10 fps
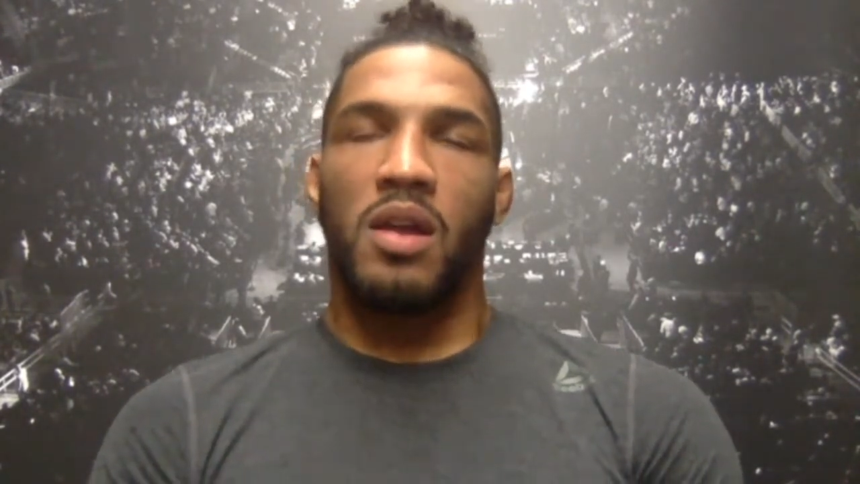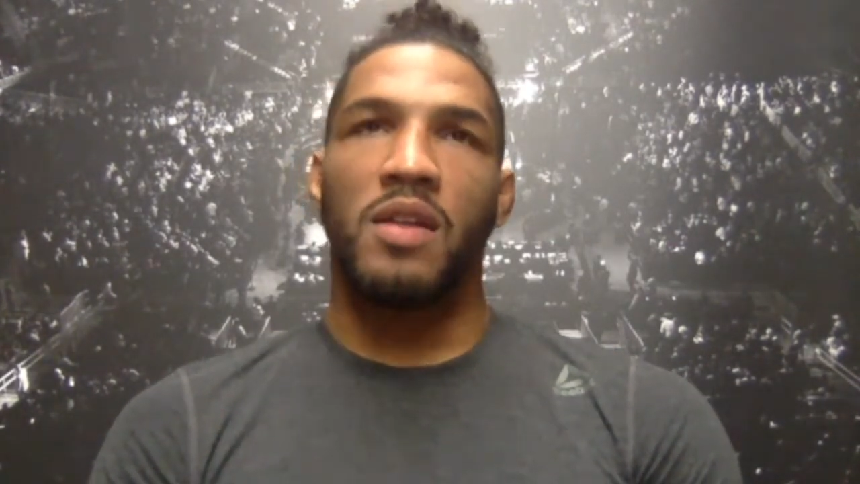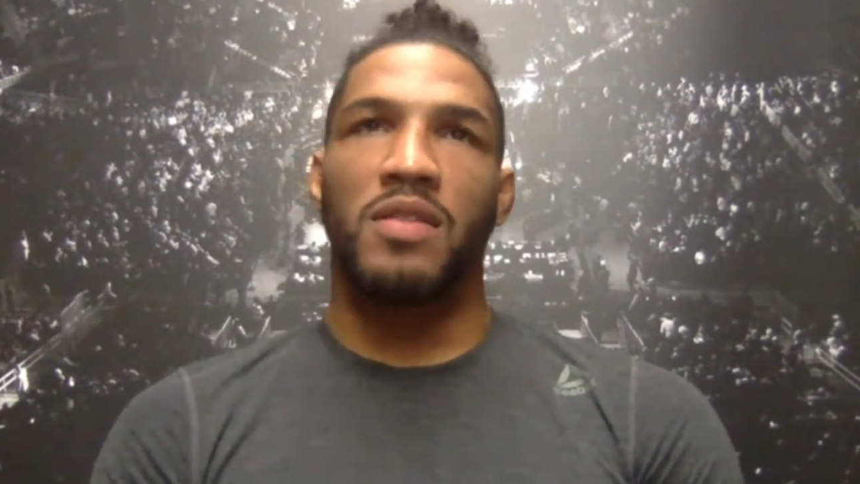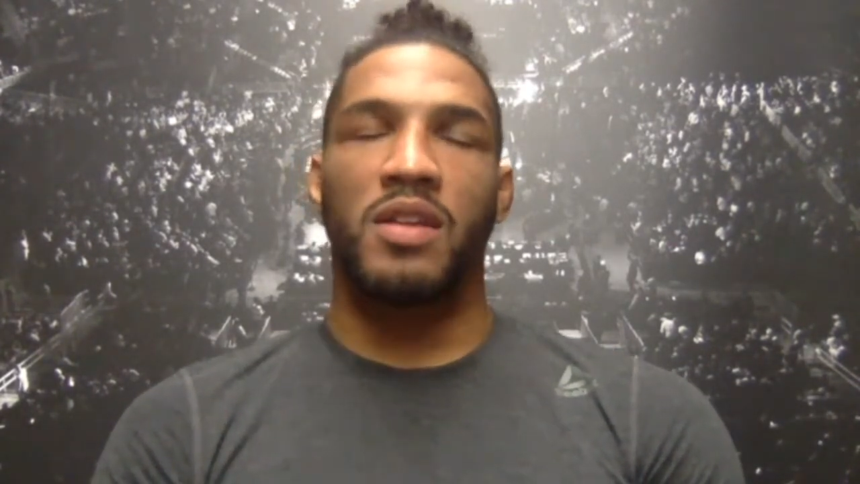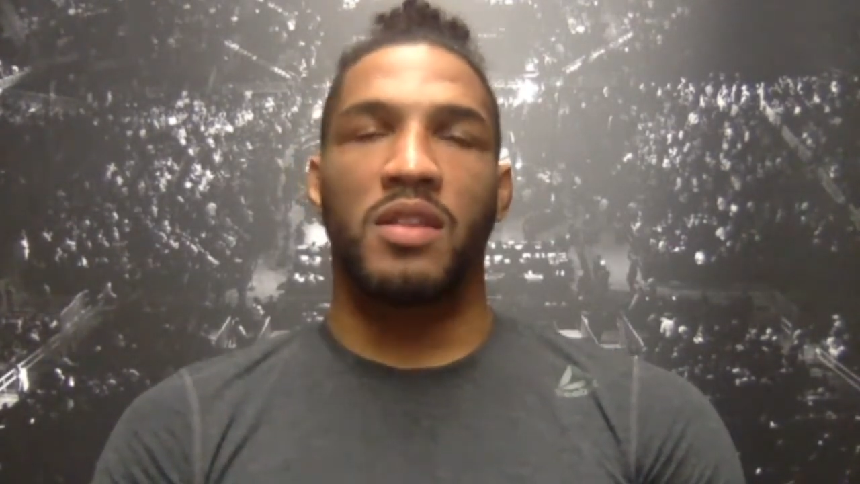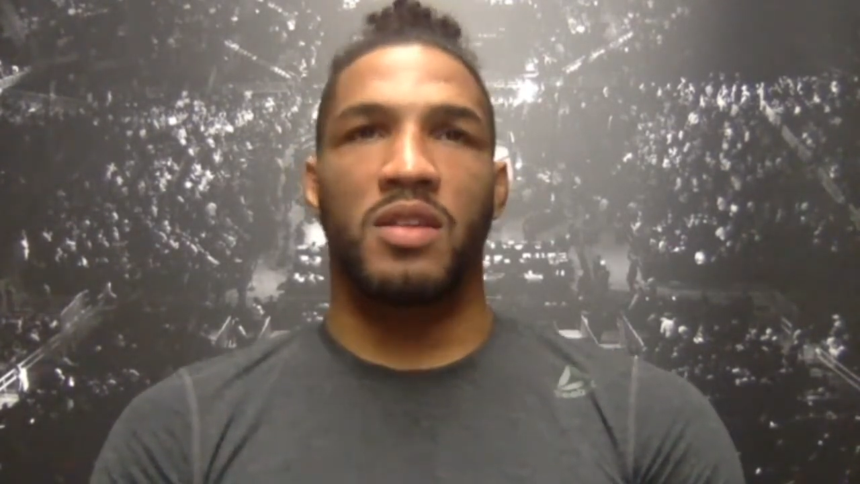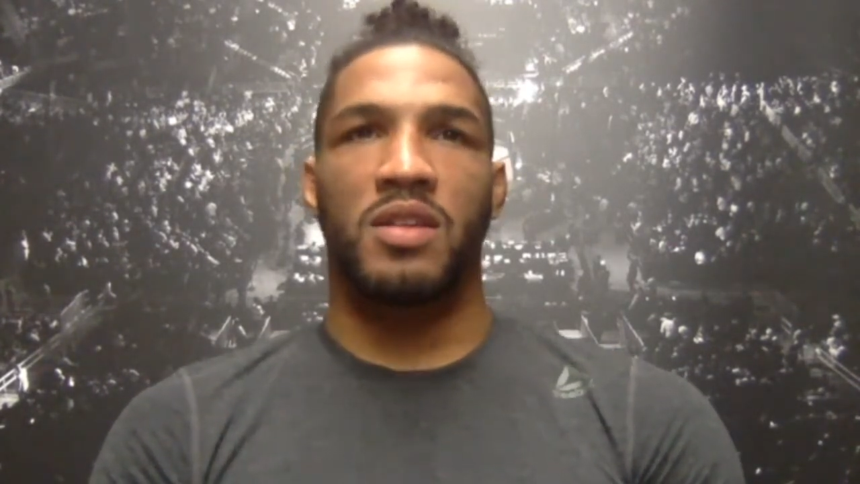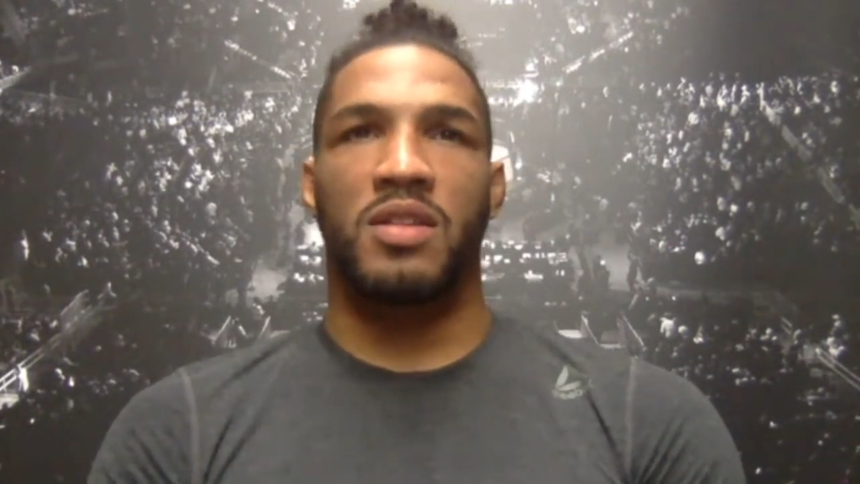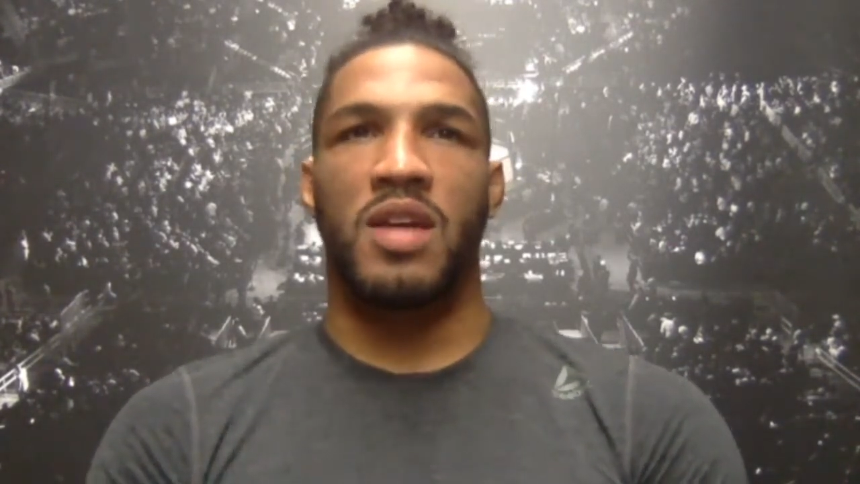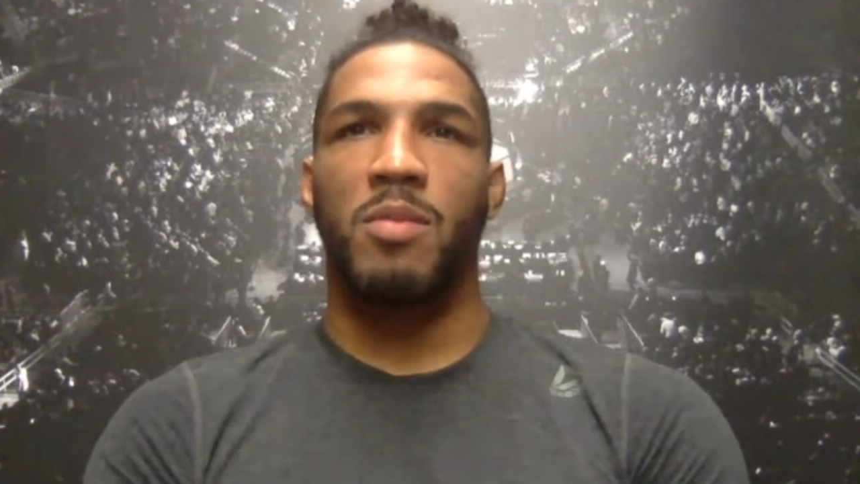Yeah,
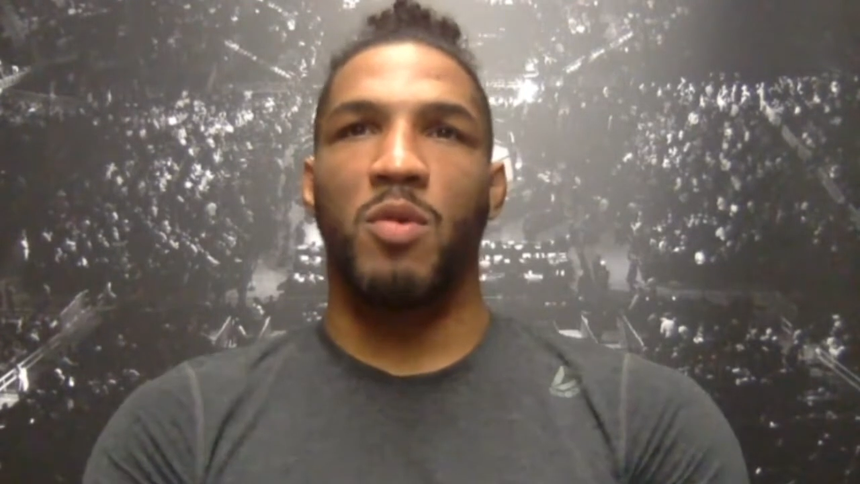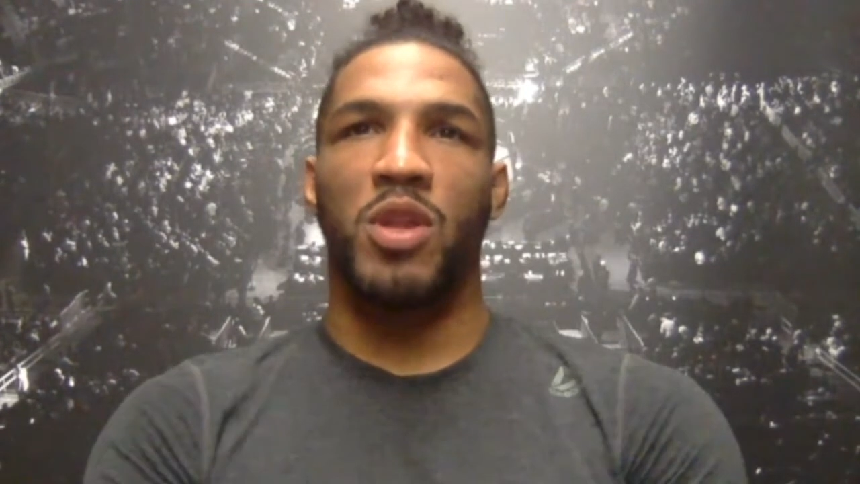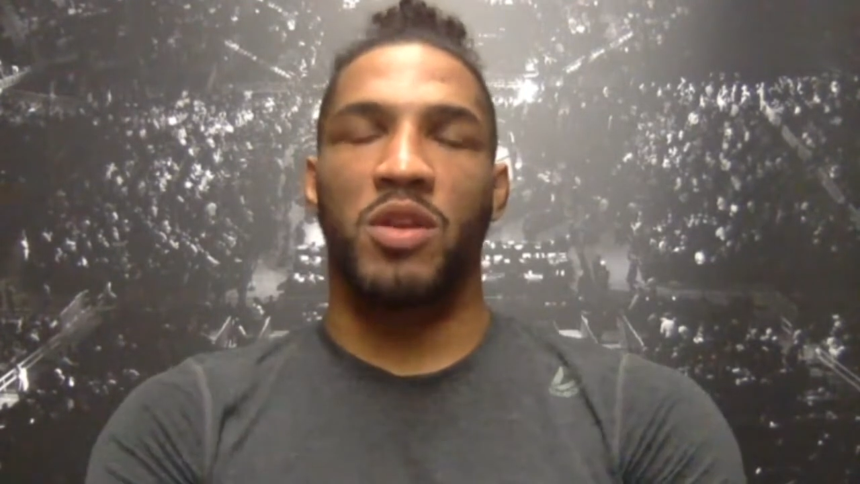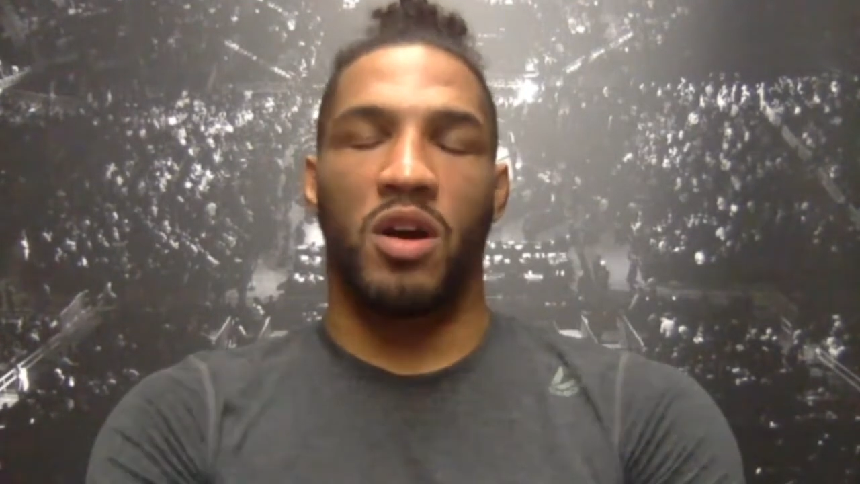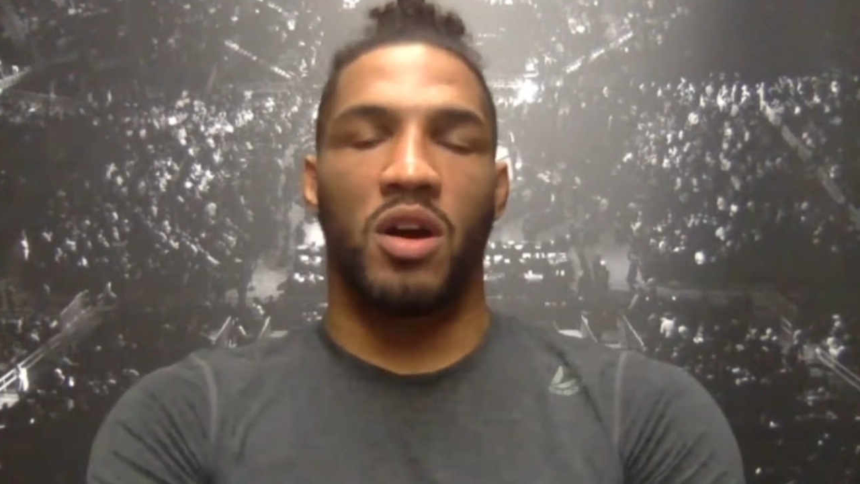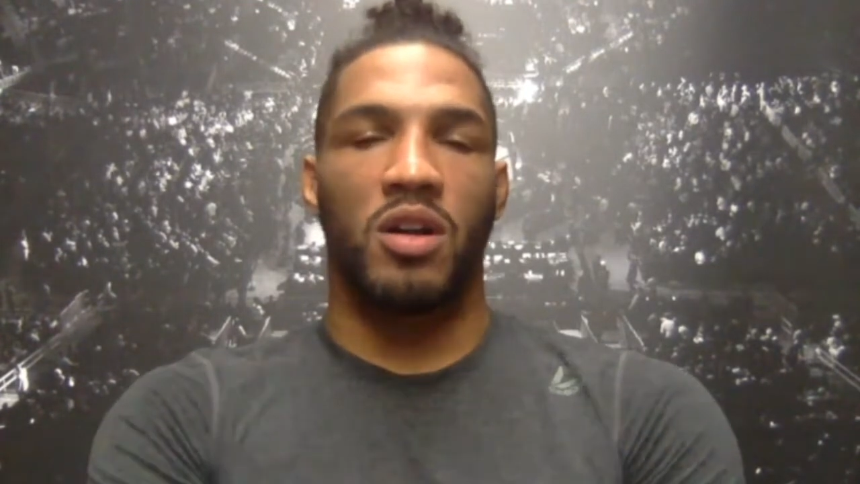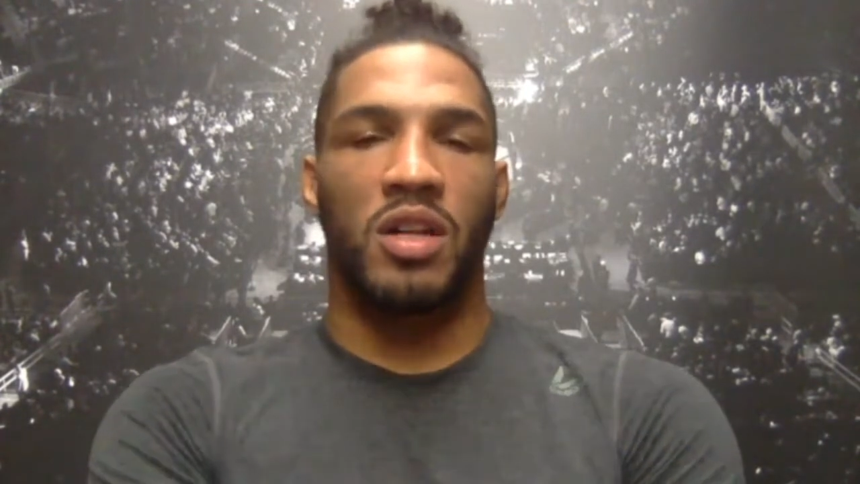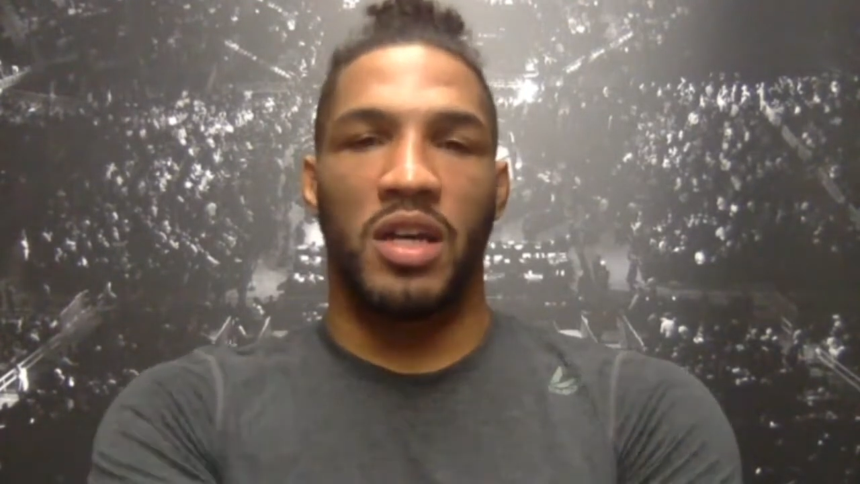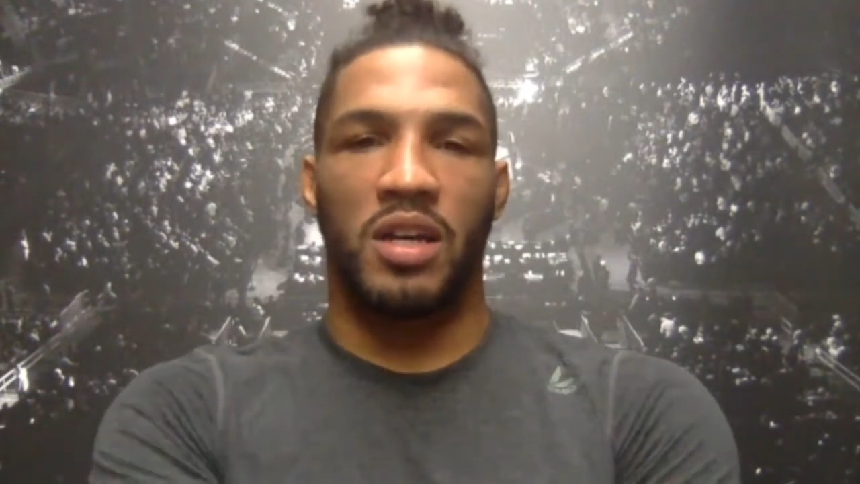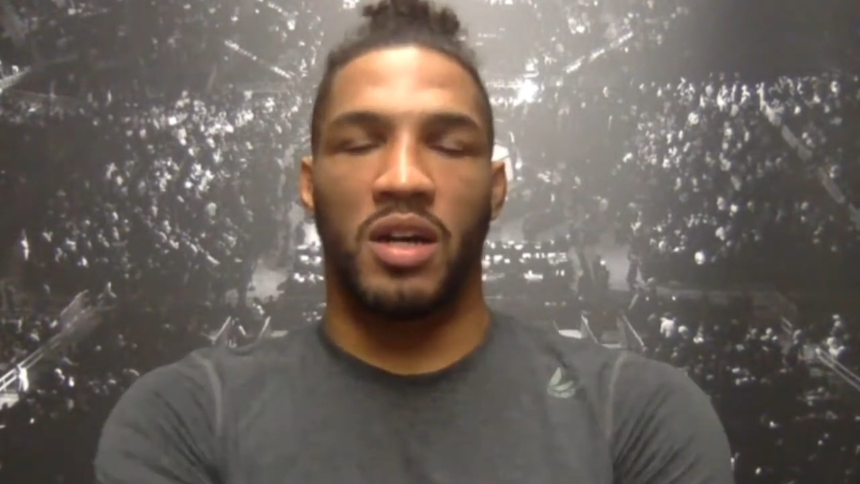the timing with it
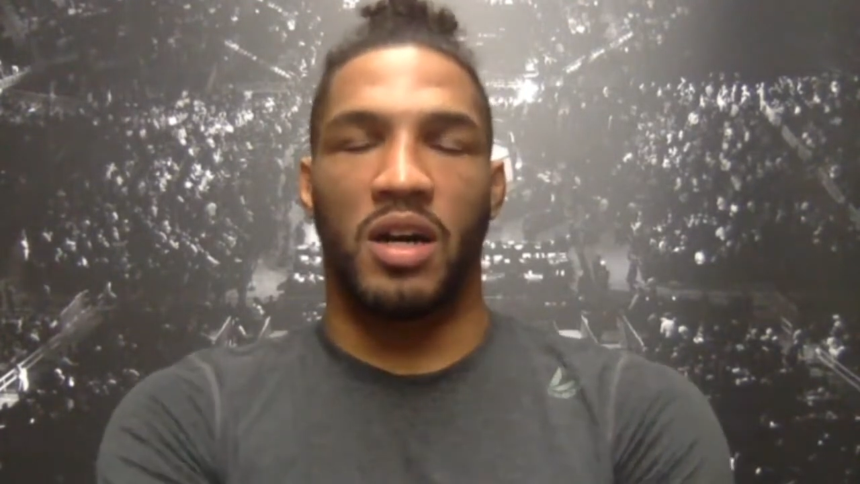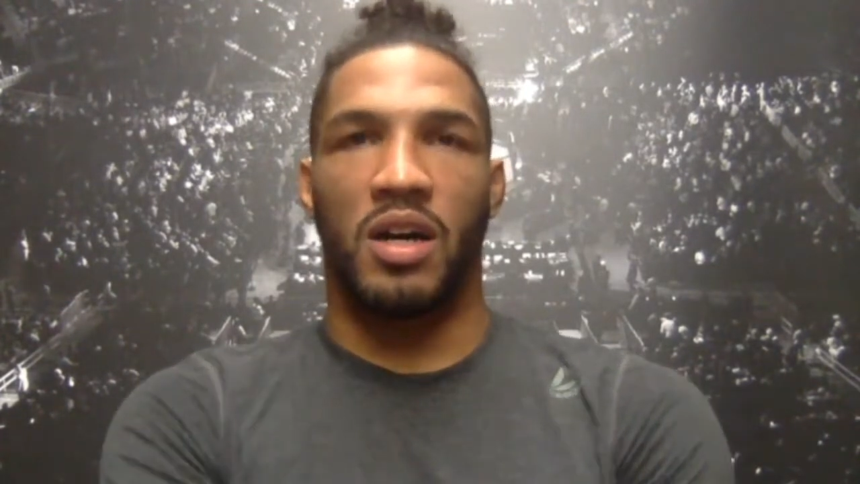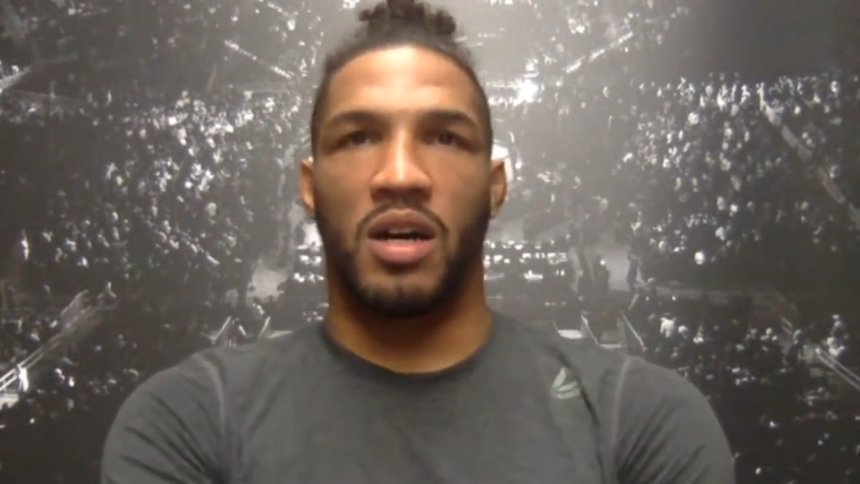all did.